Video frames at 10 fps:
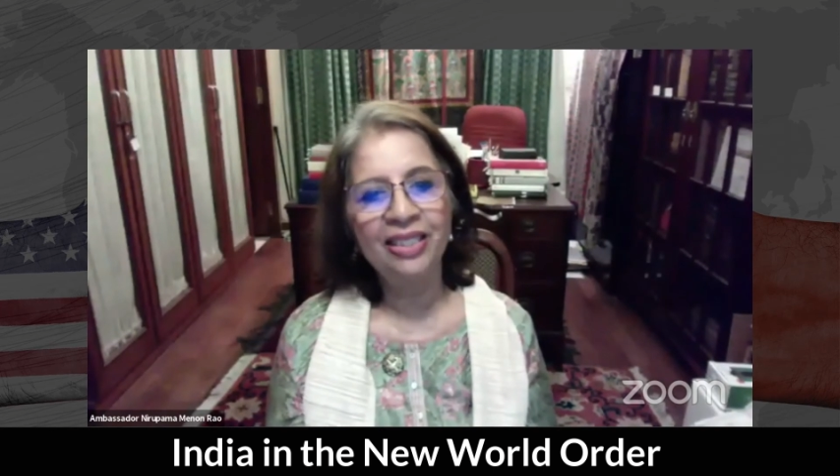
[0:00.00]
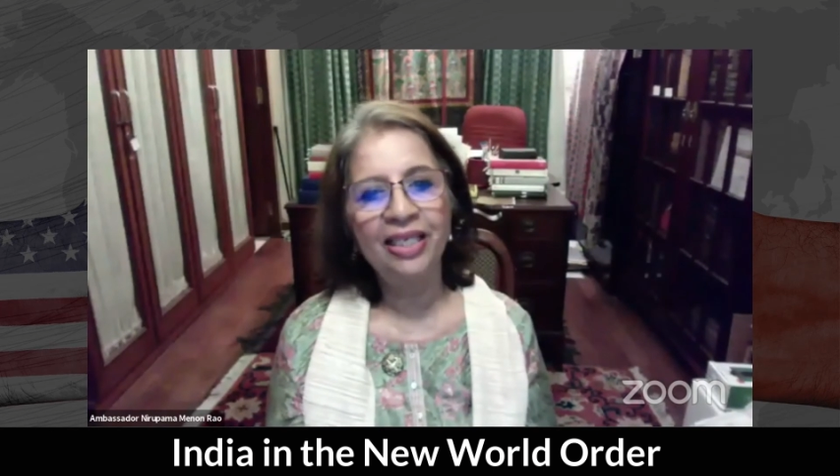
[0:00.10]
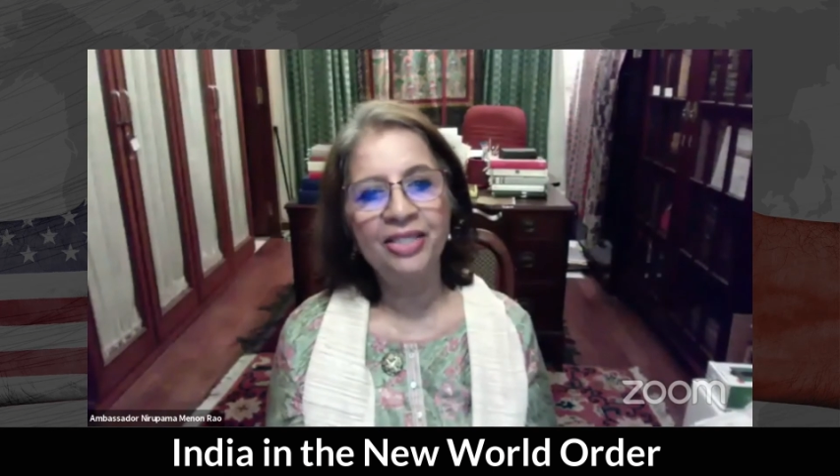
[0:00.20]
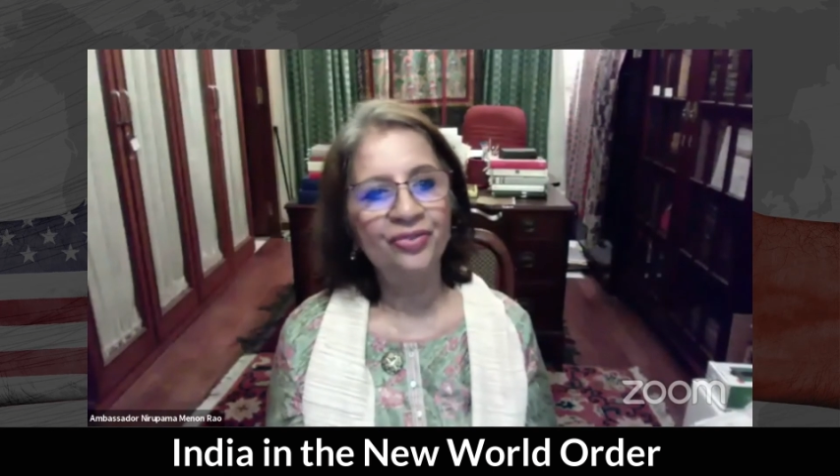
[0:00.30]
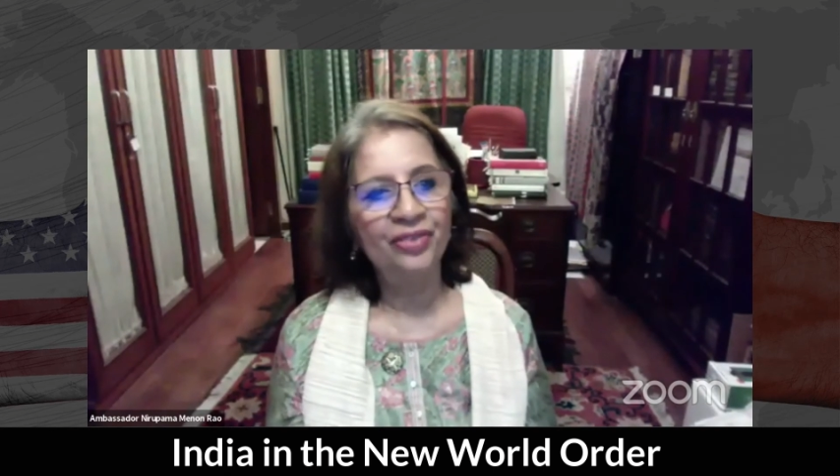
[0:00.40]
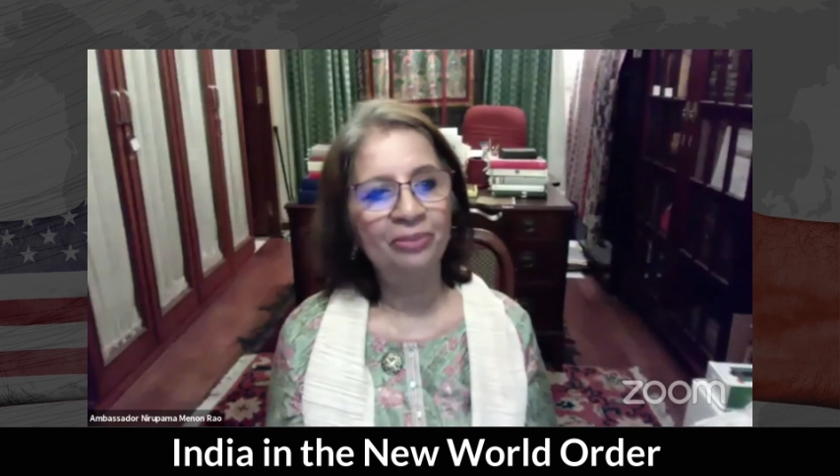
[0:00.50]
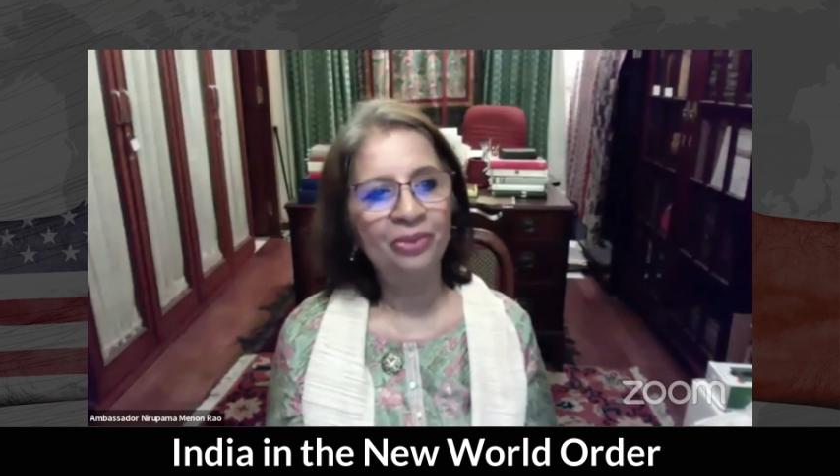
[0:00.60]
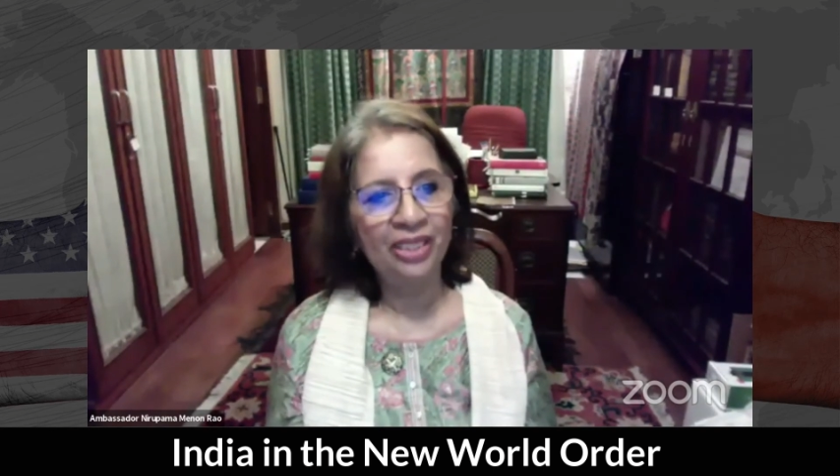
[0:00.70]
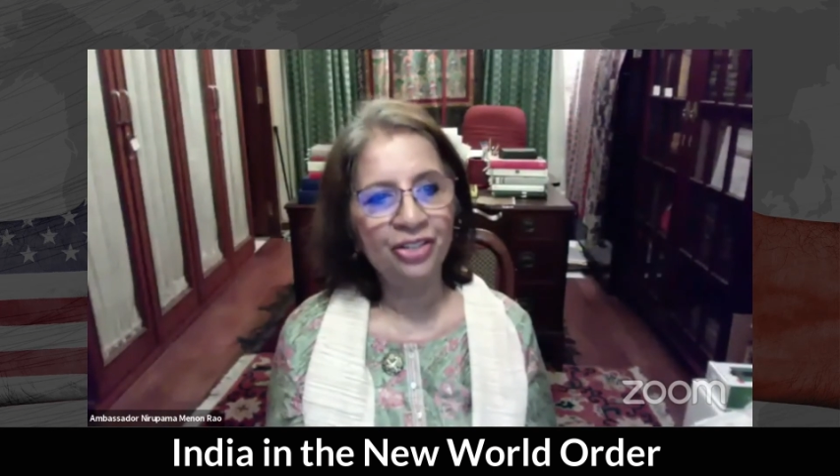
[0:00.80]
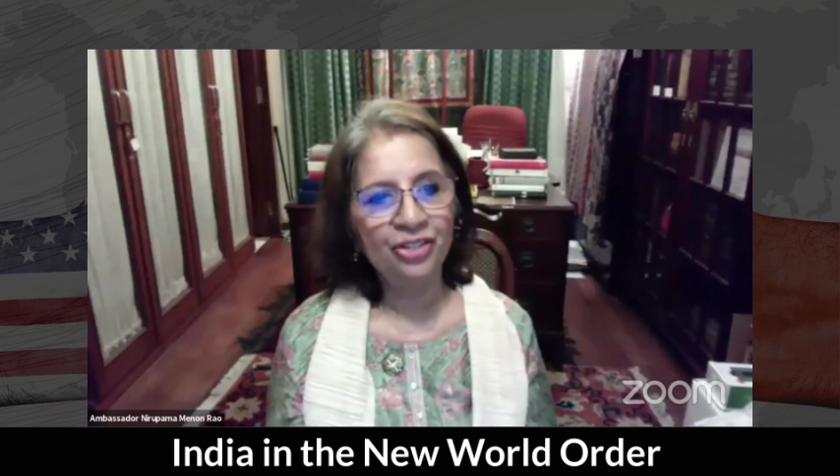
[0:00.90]
gets from
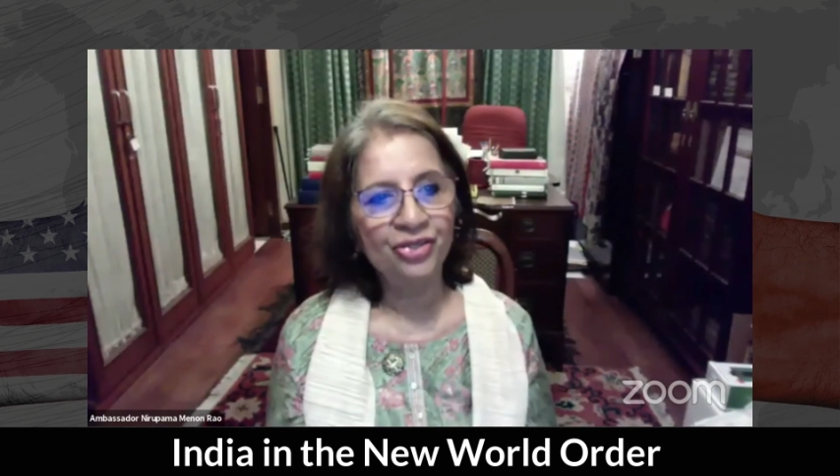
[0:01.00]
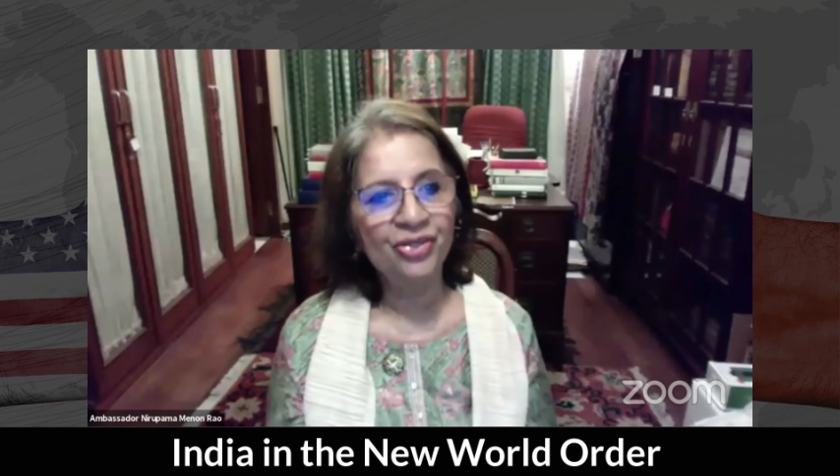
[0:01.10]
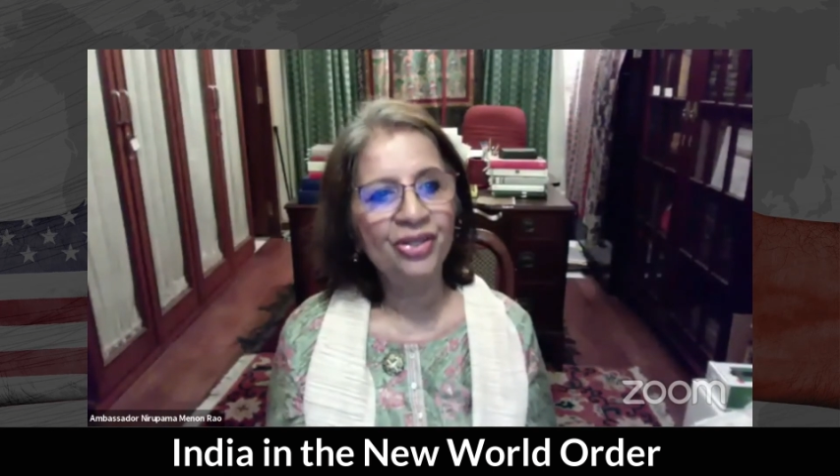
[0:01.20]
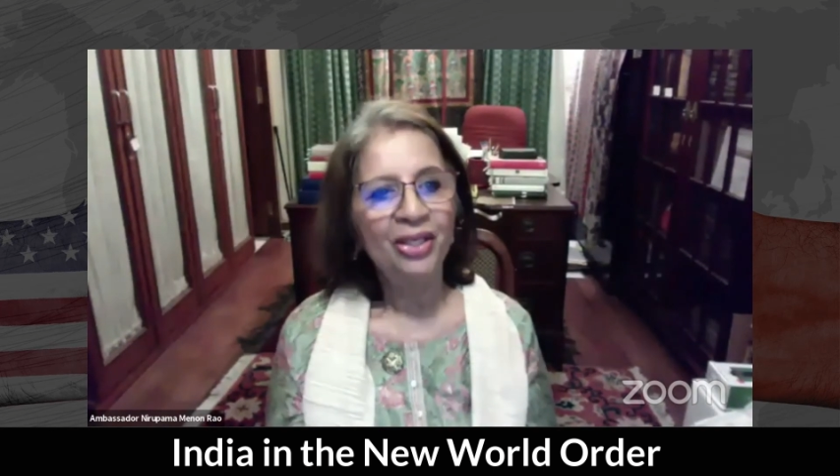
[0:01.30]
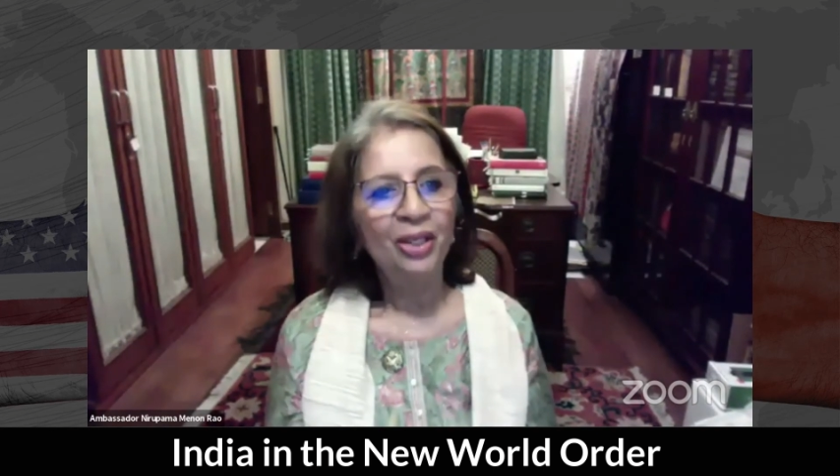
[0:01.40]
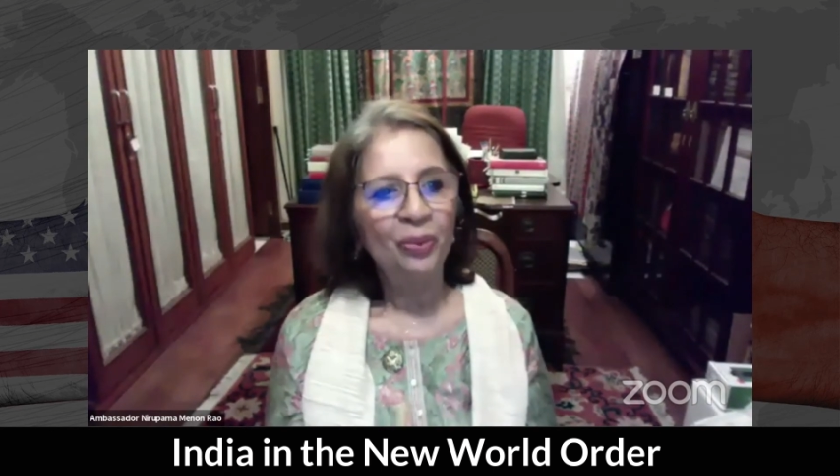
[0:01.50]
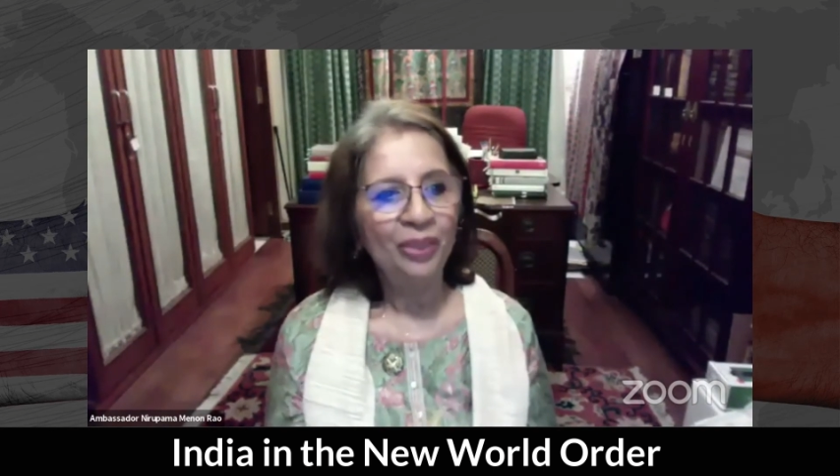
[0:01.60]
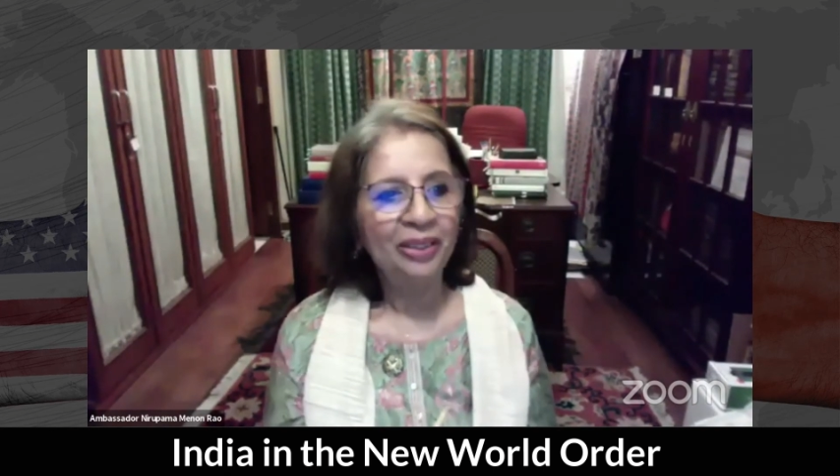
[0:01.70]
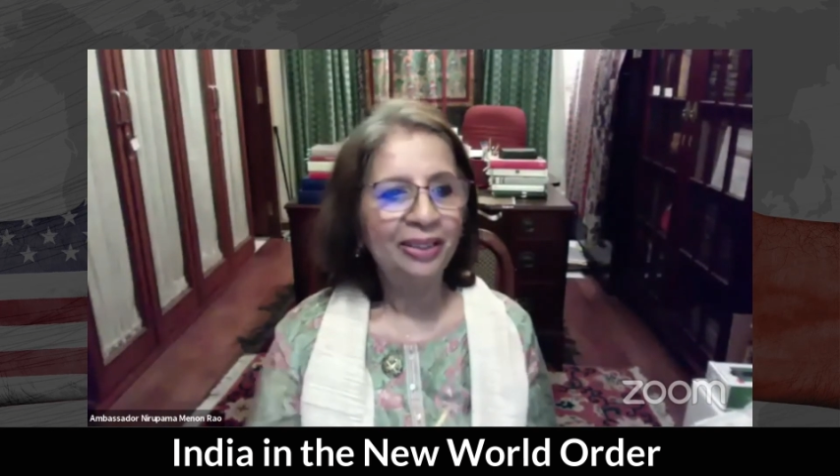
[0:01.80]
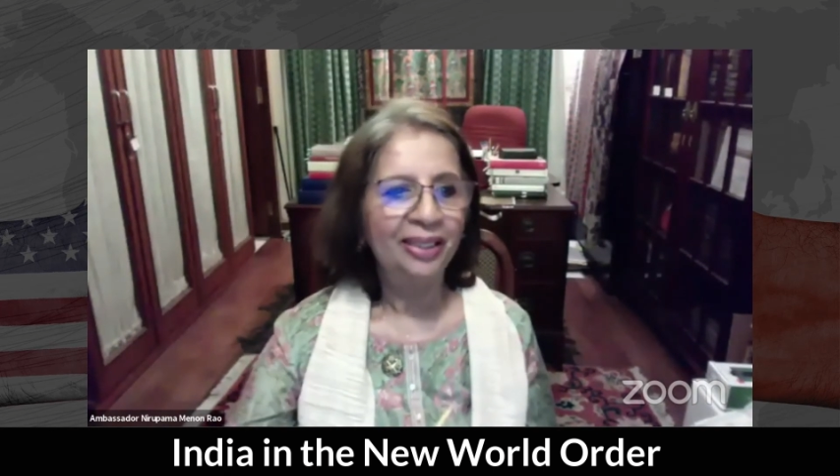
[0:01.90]
relations
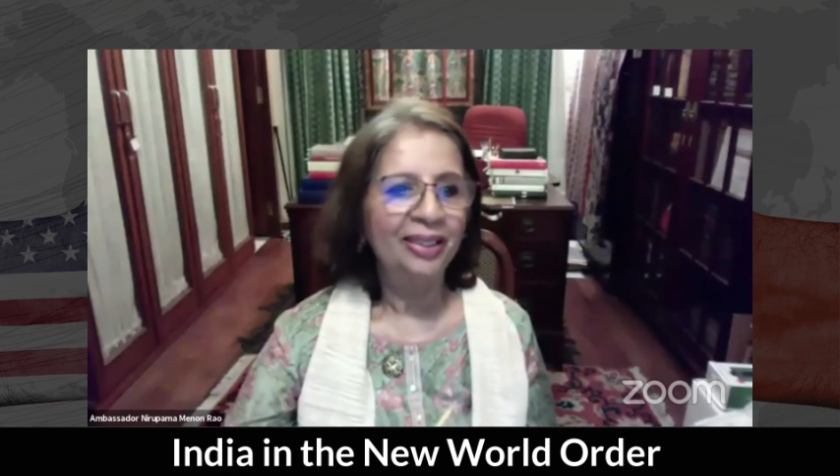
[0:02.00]
with